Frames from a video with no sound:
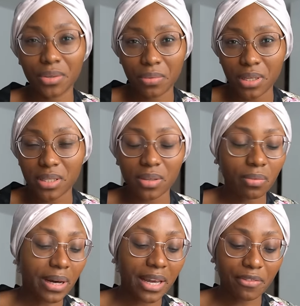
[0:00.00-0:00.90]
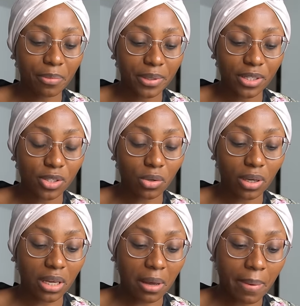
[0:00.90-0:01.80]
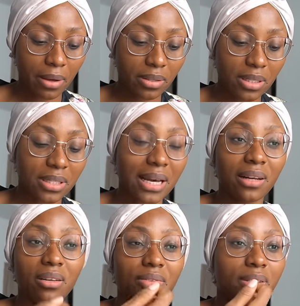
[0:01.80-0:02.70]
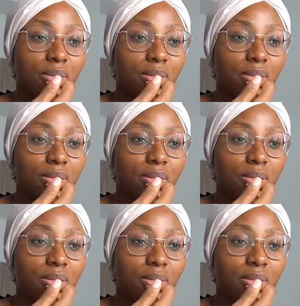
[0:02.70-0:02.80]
a reason why everybody's talking about it. I love it